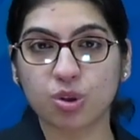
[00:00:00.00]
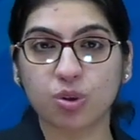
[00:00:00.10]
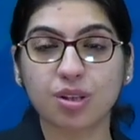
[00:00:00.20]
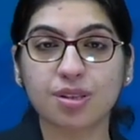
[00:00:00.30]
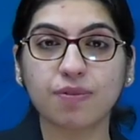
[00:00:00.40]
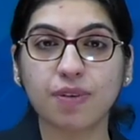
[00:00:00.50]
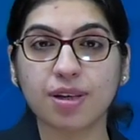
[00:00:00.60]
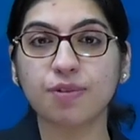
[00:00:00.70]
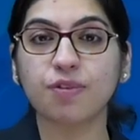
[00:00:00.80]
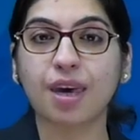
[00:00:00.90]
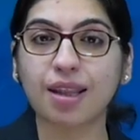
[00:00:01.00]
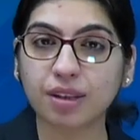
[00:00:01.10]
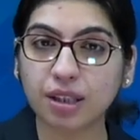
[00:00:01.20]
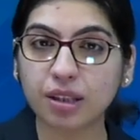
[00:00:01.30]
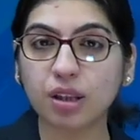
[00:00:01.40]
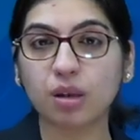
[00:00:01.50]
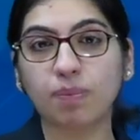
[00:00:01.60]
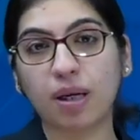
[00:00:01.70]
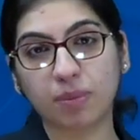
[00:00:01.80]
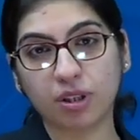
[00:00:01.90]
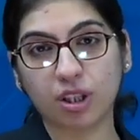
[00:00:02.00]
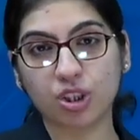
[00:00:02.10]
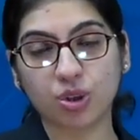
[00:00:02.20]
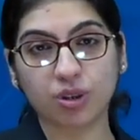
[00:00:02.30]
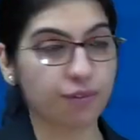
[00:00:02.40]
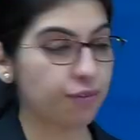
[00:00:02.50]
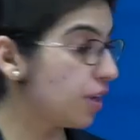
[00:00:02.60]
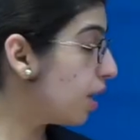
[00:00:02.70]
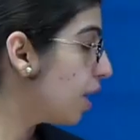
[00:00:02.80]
So it is invasive catheter pulmonary angiography.